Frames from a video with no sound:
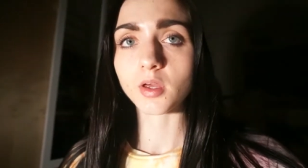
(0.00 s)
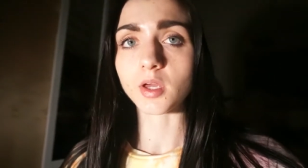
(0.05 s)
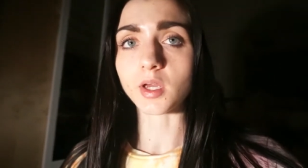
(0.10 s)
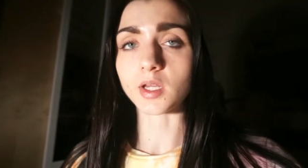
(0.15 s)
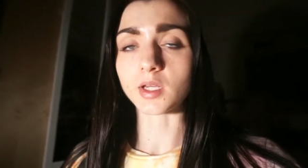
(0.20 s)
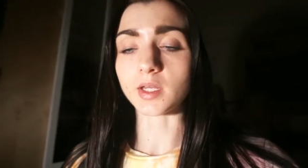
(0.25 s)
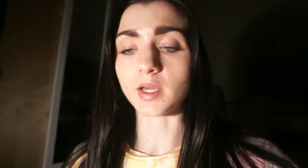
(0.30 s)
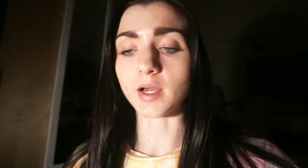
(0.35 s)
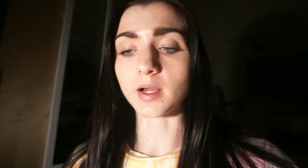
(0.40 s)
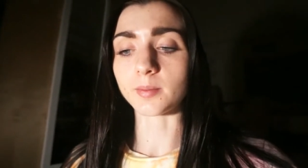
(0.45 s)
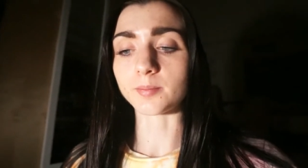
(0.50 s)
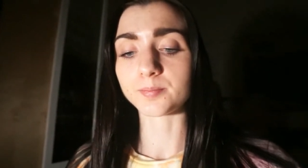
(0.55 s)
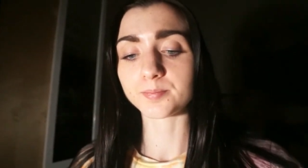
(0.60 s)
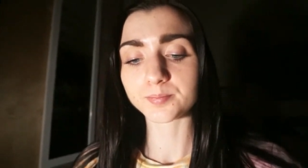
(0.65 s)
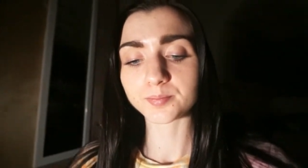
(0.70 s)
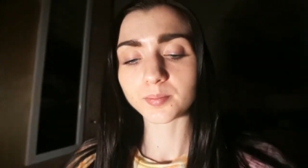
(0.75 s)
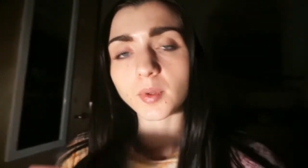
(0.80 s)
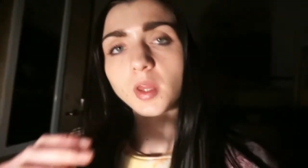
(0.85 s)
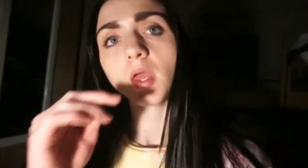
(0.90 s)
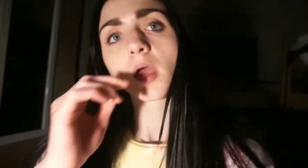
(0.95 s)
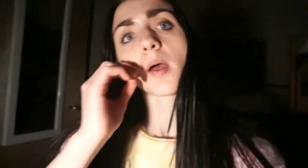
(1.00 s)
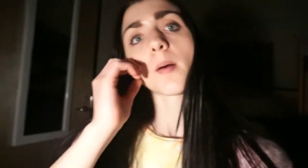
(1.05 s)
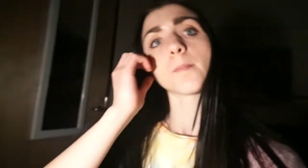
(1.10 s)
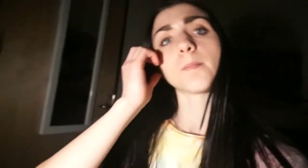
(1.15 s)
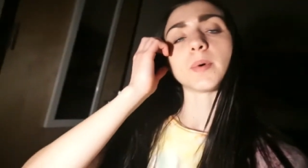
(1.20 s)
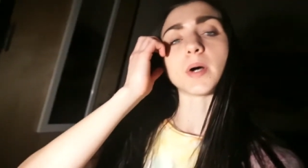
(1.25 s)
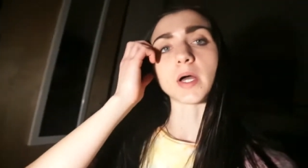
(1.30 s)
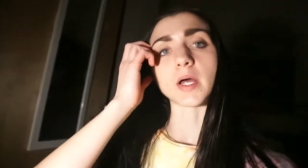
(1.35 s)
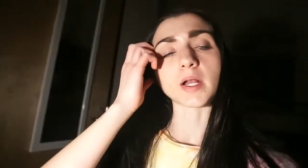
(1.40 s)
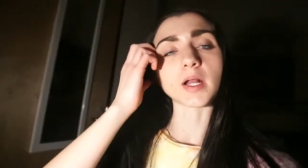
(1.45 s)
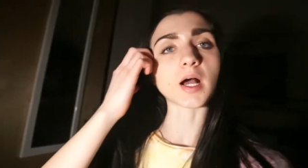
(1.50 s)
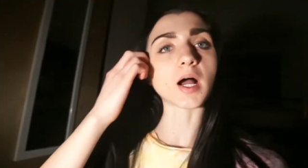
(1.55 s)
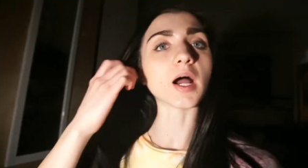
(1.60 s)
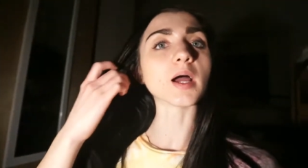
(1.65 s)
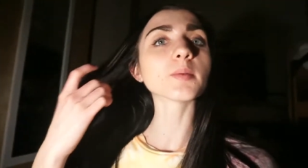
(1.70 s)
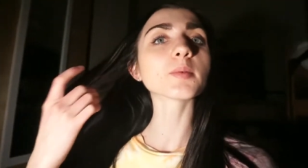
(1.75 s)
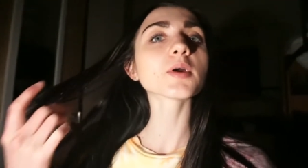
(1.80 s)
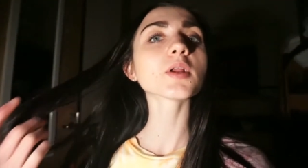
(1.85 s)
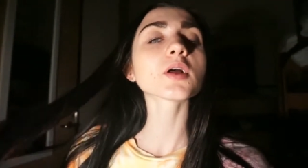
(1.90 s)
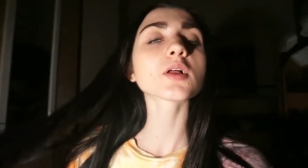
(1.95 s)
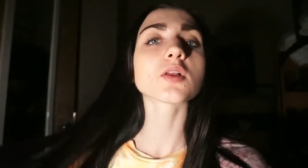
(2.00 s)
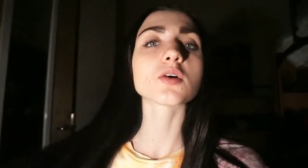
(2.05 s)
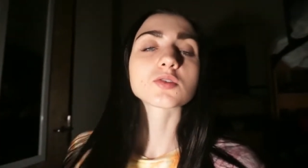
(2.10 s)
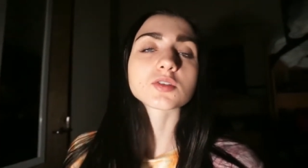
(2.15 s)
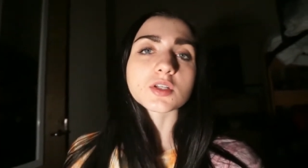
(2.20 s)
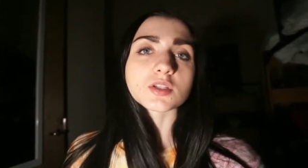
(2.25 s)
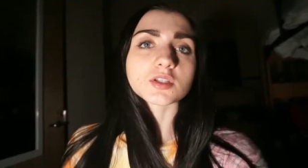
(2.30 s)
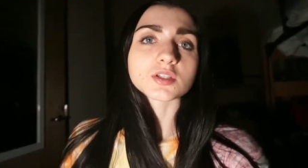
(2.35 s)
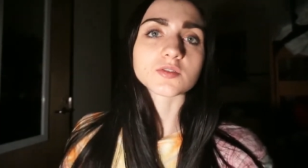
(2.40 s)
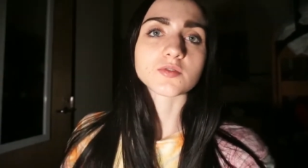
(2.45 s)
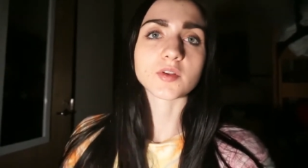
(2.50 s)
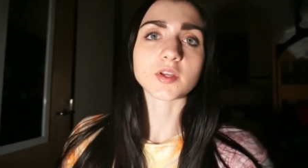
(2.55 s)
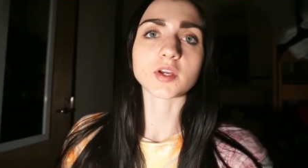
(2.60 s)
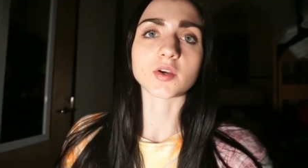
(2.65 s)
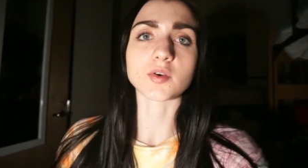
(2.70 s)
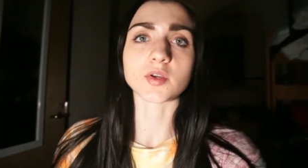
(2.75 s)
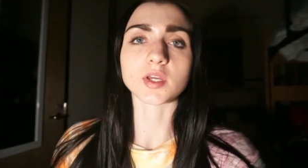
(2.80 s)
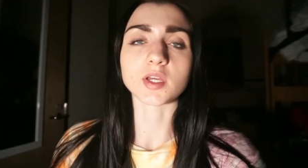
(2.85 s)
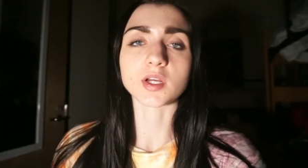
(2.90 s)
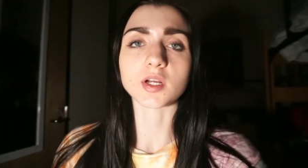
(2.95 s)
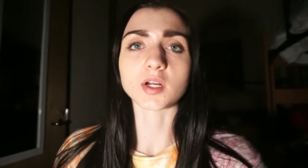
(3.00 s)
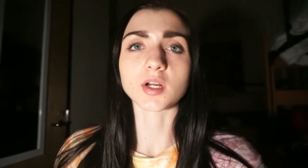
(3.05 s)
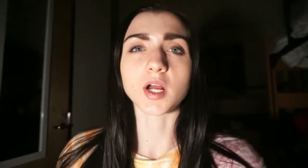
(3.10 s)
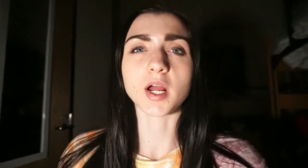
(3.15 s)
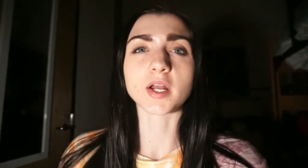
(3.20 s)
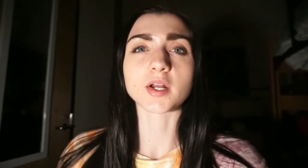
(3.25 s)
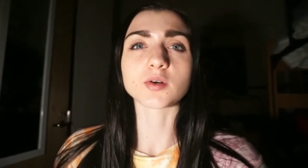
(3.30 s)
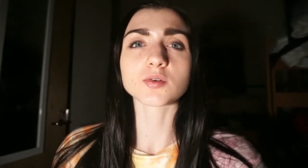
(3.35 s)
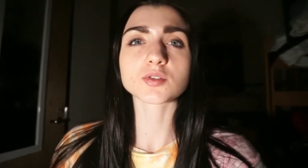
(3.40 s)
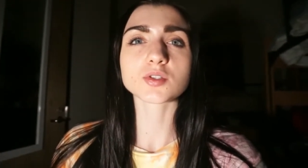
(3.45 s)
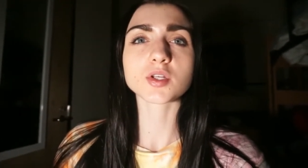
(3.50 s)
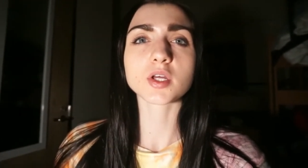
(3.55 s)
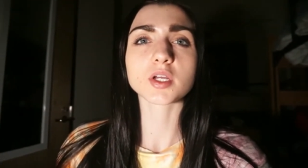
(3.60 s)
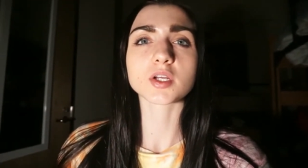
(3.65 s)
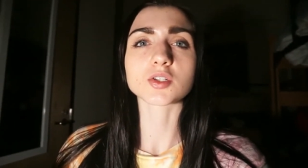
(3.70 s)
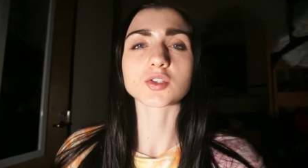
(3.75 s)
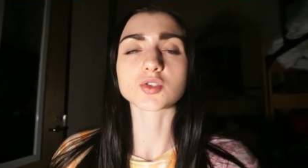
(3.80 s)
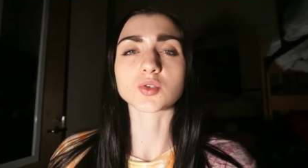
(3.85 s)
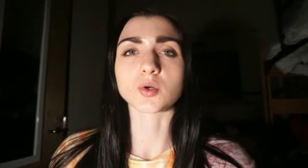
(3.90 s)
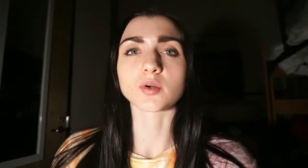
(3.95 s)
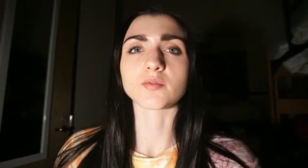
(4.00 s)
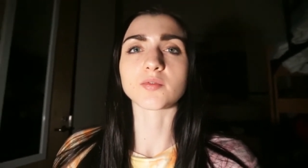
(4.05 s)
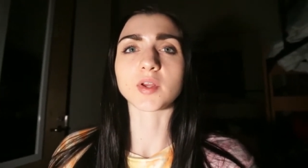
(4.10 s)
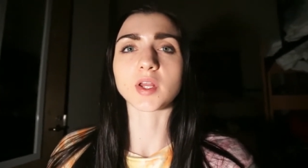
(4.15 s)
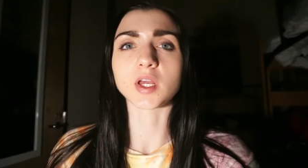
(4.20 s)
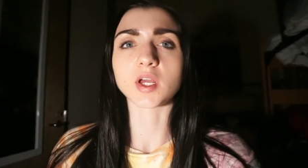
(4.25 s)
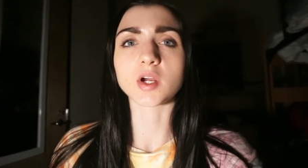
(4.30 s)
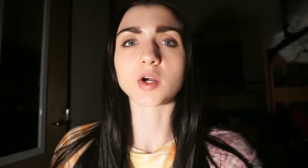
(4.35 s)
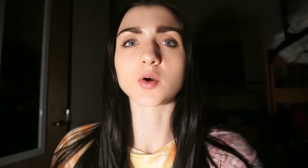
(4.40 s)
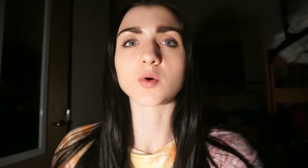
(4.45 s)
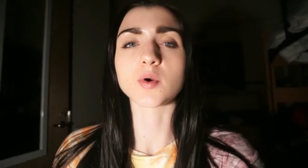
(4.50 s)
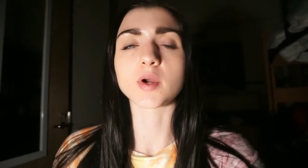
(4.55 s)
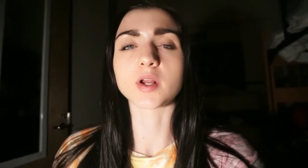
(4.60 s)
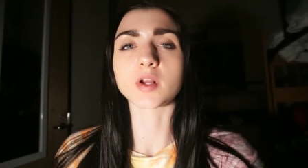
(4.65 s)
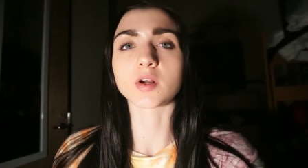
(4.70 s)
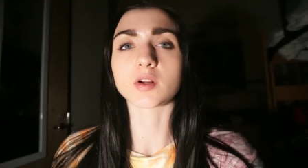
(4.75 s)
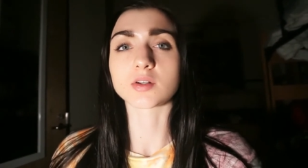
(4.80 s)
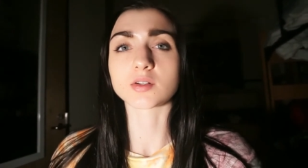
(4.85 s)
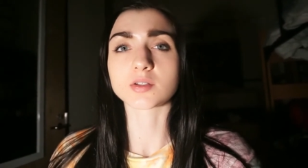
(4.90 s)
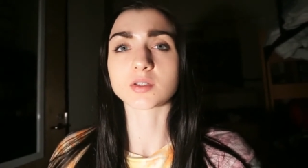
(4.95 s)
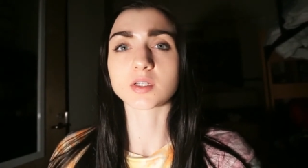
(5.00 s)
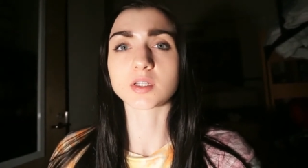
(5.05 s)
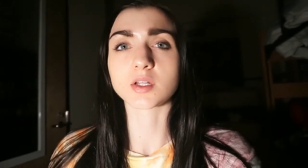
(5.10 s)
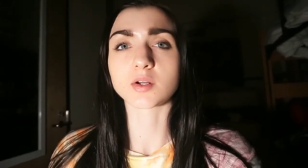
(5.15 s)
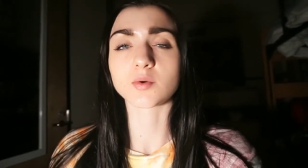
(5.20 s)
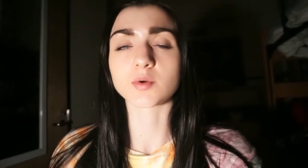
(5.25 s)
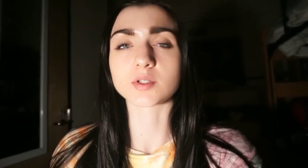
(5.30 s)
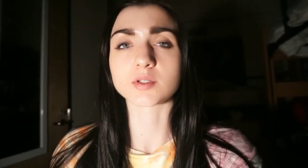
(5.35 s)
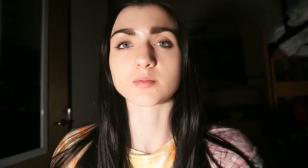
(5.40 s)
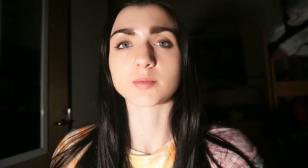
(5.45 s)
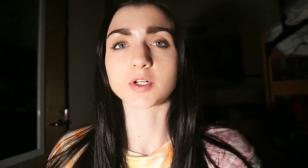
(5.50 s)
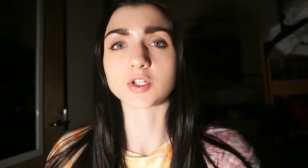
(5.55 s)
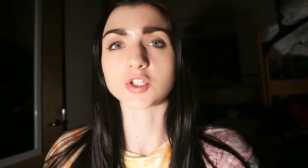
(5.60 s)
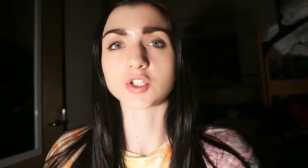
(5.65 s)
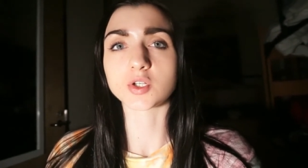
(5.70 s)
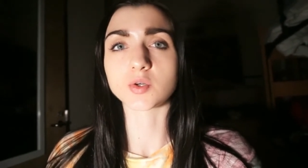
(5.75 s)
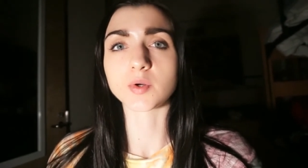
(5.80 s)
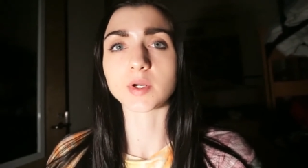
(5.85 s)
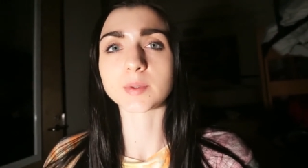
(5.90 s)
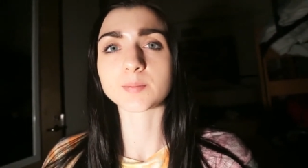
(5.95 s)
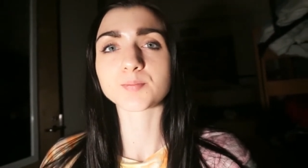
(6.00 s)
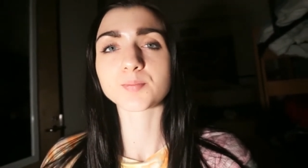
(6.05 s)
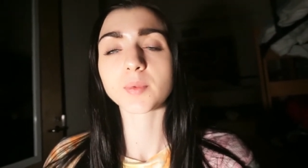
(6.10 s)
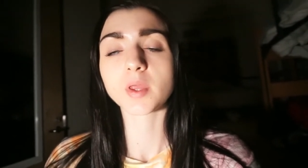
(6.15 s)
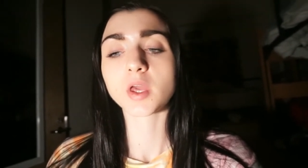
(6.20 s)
And yeah, but I'm going to close out this video here. I know it was like a short video and honestly there wasn't much to it.